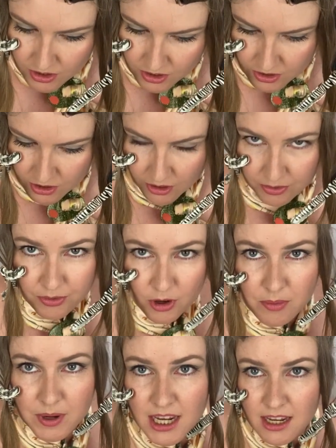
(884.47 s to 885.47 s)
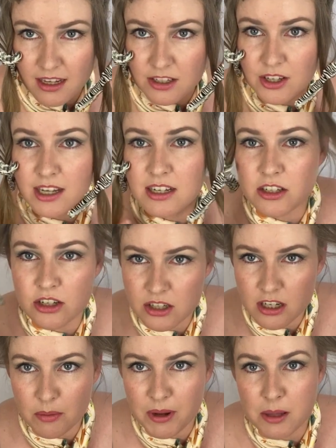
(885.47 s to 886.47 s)
So from here, so these are just
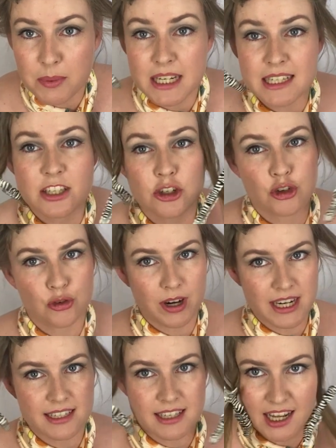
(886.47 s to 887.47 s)
going to be the bits that dress the